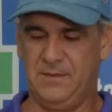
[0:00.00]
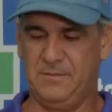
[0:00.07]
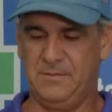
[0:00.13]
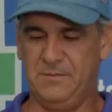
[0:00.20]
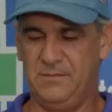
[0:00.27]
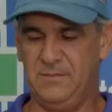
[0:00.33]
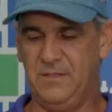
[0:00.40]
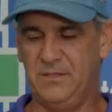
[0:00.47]

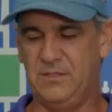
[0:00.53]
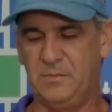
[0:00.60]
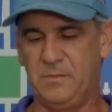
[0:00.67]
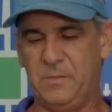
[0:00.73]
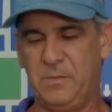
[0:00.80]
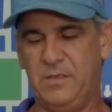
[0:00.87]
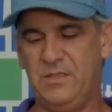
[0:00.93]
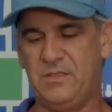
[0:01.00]
This is
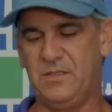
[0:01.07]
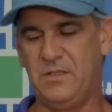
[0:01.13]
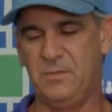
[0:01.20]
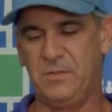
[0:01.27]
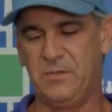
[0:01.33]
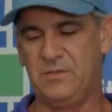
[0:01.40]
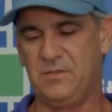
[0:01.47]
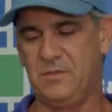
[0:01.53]
pretty
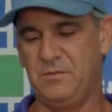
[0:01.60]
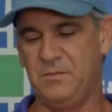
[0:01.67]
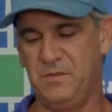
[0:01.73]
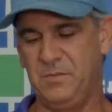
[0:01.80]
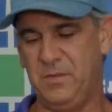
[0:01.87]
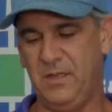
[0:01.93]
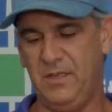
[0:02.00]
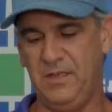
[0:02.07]
simple to
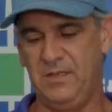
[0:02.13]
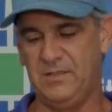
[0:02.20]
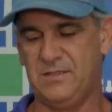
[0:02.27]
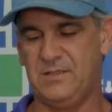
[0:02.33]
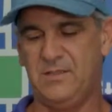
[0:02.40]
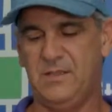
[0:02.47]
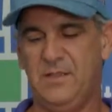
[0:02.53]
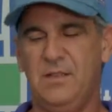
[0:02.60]

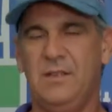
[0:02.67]
replace.